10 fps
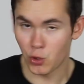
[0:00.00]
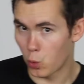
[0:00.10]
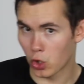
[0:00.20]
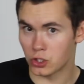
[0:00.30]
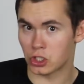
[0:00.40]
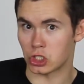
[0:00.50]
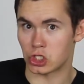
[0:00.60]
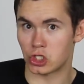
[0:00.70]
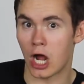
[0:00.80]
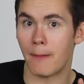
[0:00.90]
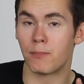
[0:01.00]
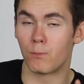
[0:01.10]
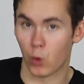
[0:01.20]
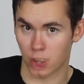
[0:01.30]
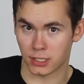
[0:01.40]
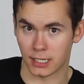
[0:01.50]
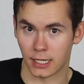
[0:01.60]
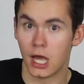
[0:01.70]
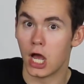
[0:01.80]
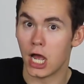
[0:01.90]
The world is going to stop working
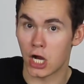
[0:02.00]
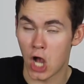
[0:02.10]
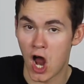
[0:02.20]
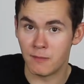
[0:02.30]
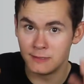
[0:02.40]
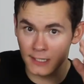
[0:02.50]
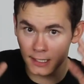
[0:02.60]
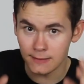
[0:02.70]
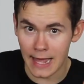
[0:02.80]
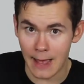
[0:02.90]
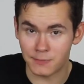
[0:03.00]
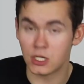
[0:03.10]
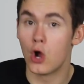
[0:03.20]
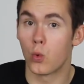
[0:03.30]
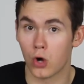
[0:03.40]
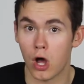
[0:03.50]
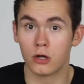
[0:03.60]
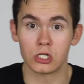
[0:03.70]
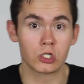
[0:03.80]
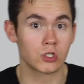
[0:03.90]
economy's gonna collapse, we're all
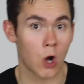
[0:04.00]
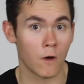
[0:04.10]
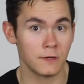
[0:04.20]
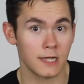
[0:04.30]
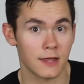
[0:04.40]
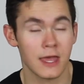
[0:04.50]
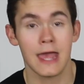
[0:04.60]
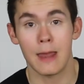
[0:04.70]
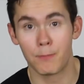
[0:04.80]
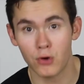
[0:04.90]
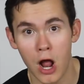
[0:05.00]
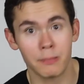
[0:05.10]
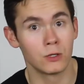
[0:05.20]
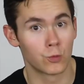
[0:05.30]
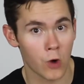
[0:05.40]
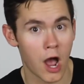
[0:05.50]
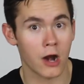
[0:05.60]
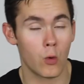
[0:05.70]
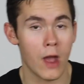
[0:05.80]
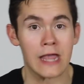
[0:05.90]
gonna starve to death, and probably
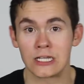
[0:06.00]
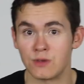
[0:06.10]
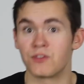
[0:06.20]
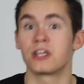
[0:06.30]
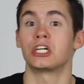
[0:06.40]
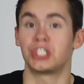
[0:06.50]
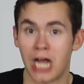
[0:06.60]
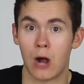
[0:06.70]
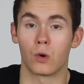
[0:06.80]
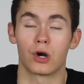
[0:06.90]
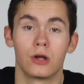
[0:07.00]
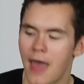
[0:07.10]
rot away because we forget to shower.